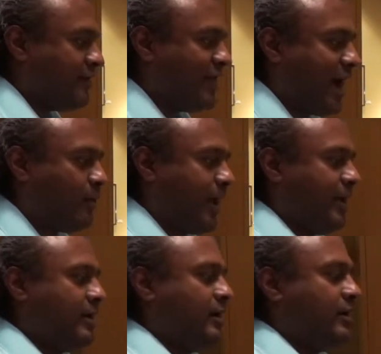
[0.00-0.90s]
That way,
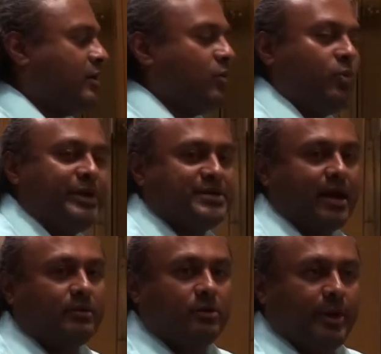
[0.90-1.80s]
we
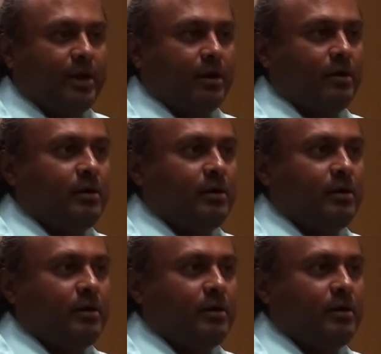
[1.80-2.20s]
tell greeter